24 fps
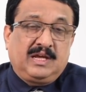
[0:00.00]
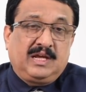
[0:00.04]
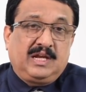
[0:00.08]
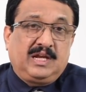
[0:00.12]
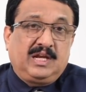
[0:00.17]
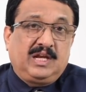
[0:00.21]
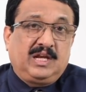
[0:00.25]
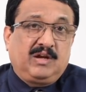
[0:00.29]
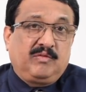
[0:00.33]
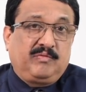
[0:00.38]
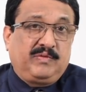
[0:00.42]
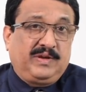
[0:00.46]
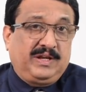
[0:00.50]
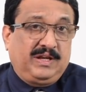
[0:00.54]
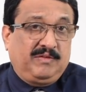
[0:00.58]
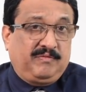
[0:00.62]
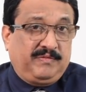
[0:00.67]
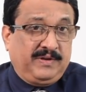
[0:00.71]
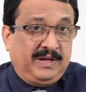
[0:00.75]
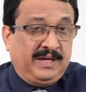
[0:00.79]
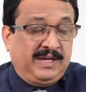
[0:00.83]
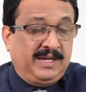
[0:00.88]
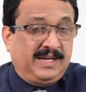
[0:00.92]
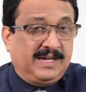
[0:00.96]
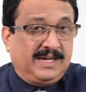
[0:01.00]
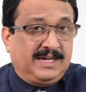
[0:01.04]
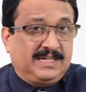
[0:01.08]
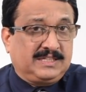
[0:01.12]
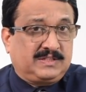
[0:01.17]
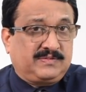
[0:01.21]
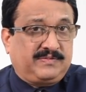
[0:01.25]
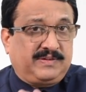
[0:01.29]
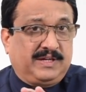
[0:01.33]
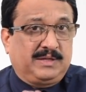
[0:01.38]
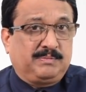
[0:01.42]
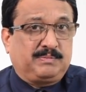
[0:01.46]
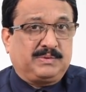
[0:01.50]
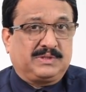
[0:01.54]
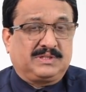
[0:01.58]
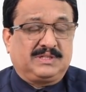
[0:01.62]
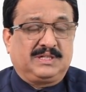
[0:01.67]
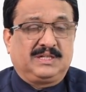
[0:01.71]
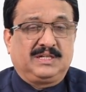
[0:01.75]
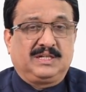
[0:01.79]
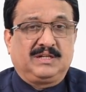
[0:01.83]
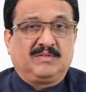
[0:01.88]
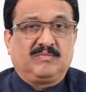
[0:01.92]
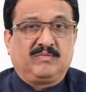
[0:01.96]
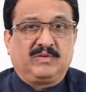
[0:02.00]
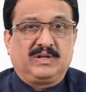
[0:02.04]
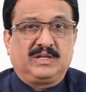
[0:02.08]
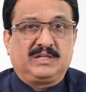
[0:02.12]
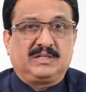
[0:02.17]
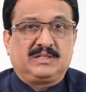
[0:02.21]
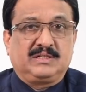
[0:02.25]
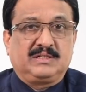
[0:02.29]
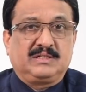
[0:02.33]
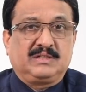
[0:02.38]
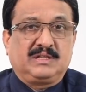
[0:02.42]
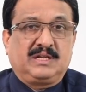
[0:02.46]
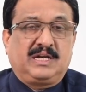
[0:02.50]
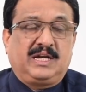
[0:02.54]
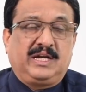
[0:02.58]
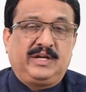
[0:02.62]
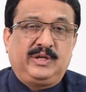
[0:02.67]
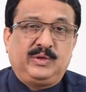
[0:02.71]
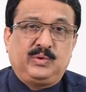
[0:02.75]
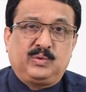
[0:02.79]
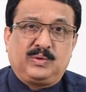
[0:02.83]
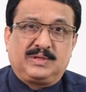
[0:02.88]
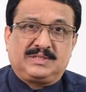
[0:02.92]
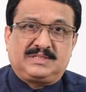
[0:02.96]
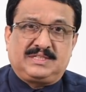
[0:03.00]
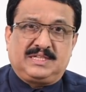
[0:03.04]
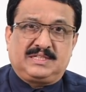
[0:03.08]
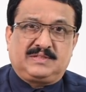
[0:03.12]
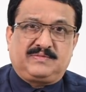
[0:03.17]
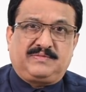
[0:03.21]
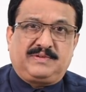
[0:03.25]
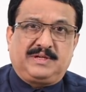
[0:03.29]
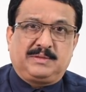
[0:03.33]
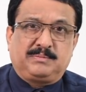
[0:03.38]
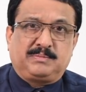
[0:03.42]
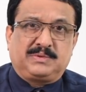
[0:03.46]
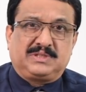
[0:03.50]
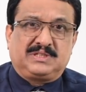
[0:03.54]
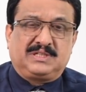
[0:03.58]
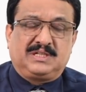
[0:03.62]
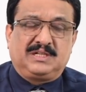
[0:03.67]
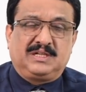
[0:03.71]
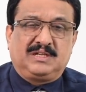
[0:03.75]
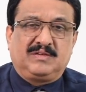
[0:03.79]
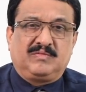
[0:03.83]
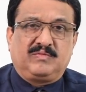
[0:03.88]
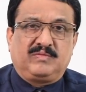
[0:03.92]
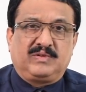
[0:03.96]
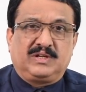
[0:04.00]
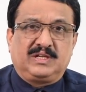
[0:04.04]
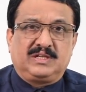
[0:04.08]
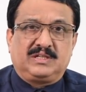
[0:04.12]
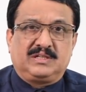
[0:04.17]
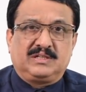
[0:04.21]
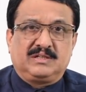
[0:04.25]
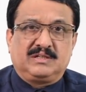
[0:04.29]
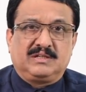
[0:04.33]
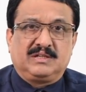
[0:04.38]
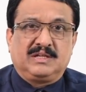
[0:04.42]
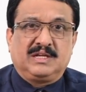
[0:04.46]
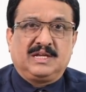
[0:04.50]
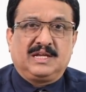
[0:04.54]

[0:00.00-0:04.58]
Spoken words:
Now, if India has 5% inflation and US has 5% inflation,